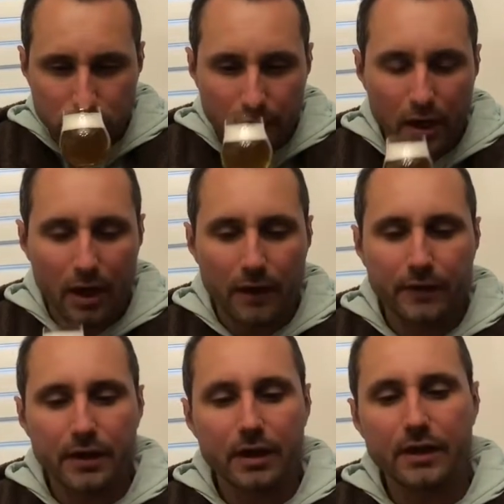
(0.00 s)

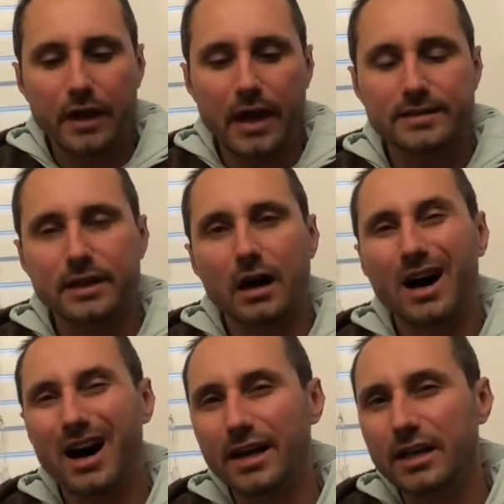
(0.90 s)
It has a
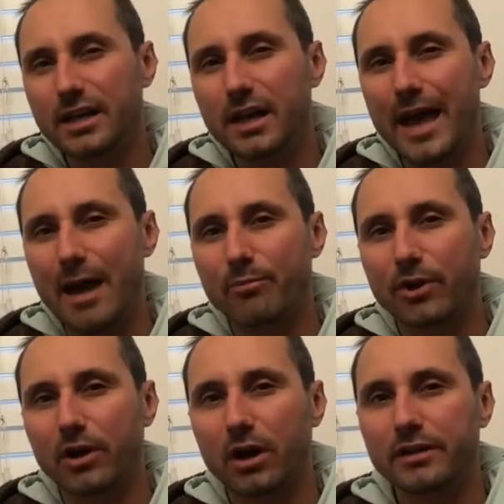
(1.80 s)
honey,
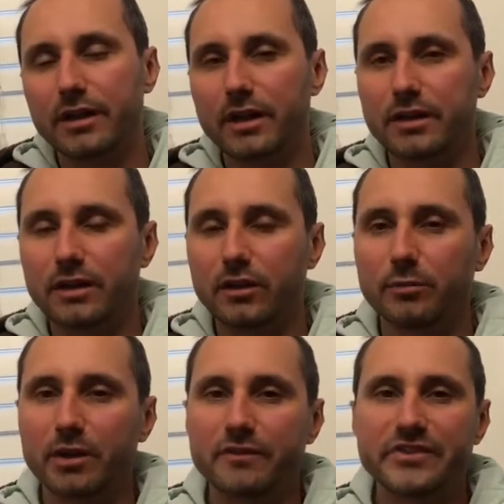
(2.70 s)
apricot, and a little
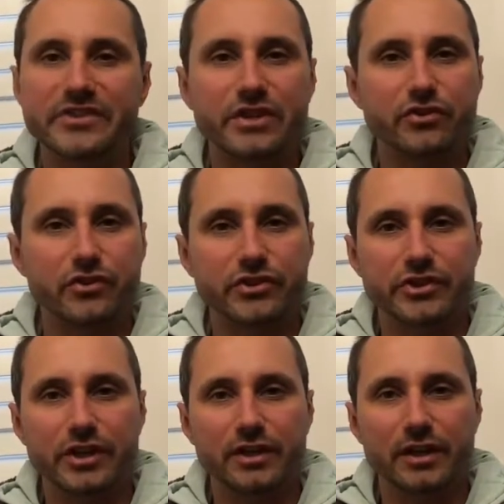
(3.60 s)
bit of
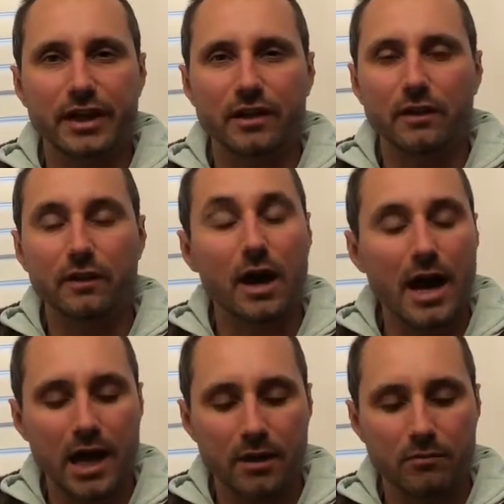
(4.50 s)
citrusy, like a
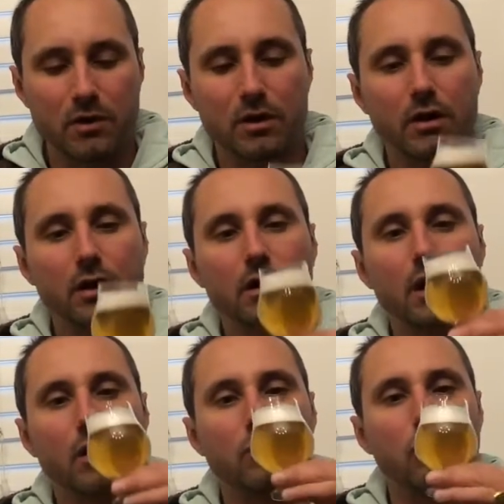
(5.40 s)
lime
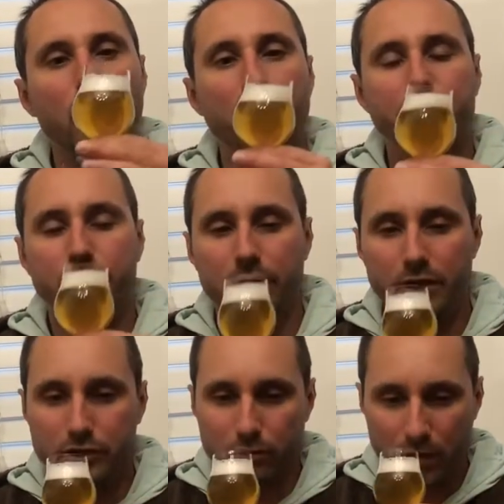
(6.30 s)
aroma to it
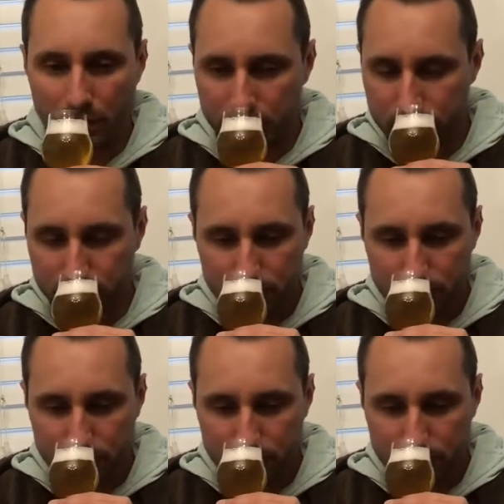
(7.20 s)
as well.